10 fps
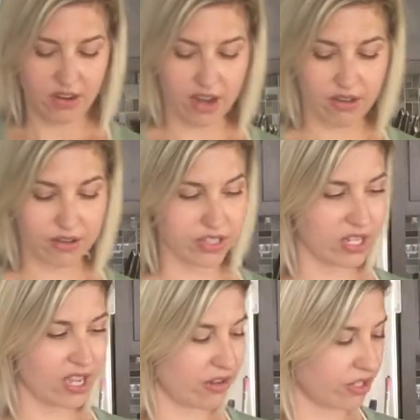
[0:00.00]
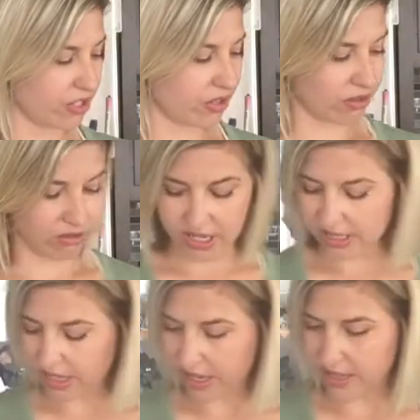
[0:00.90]
out how to show you guys
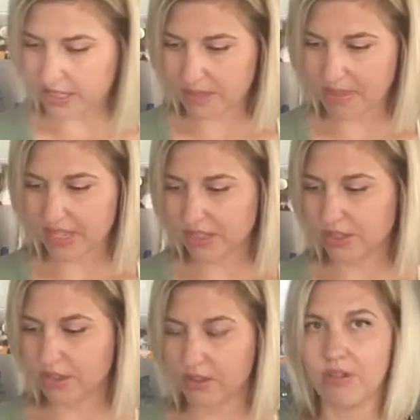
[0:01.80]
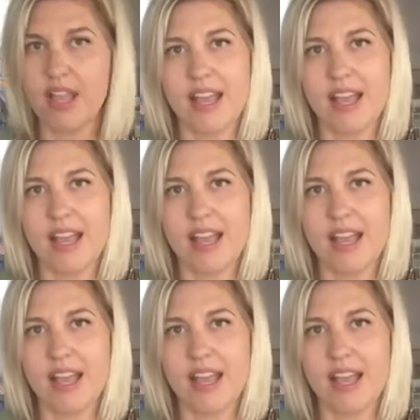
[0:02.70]
all this the best, so